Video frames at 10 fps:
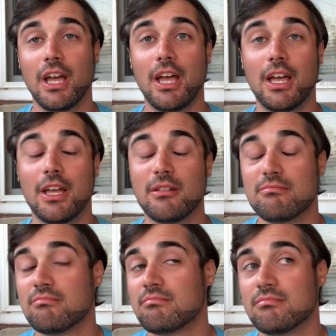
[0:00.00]

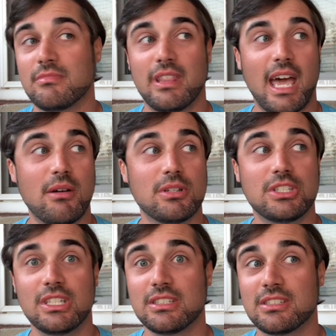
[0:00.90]
That was
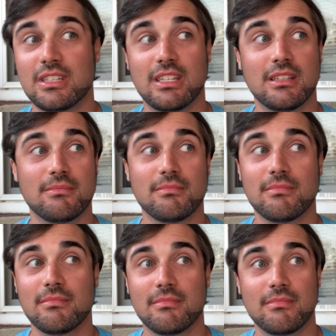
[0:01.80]
just
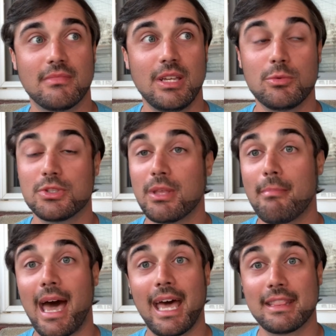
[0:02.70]
it was the
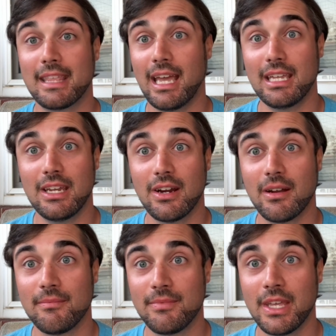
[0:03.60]
bite that year.
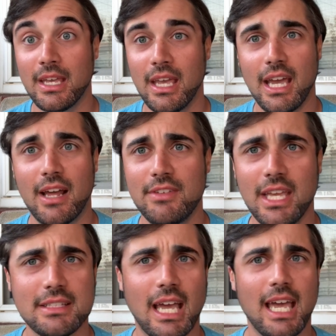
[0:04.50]
And I've
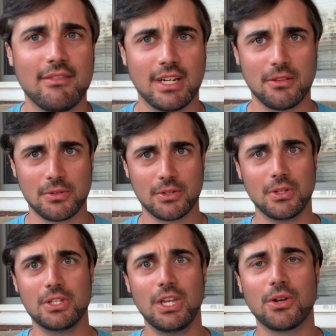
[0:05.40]
yet to have another
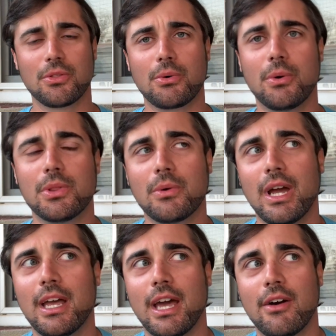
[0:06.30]
good year throwing the
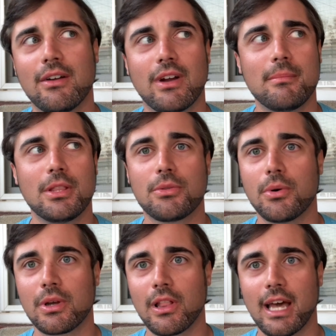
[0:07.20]
rat. However, I've been
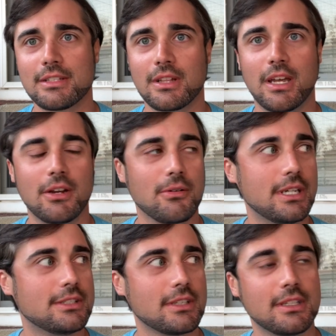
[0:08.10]
throwing glides a lot here
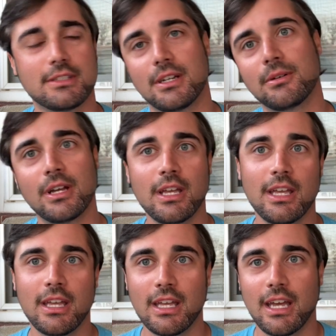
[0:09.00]
recently, so
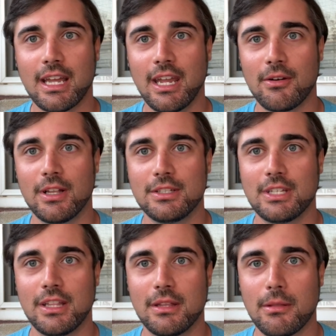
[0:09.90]
I can't really
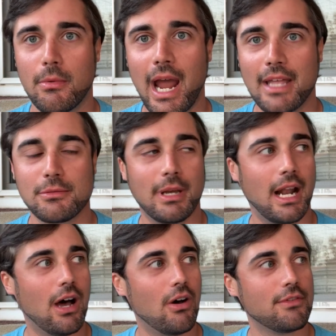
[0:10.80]
say that the rat's been
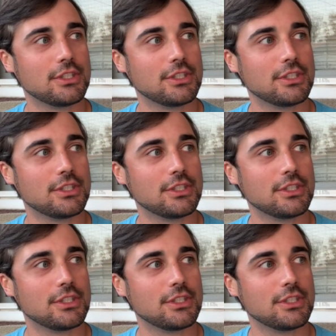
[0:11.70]
off.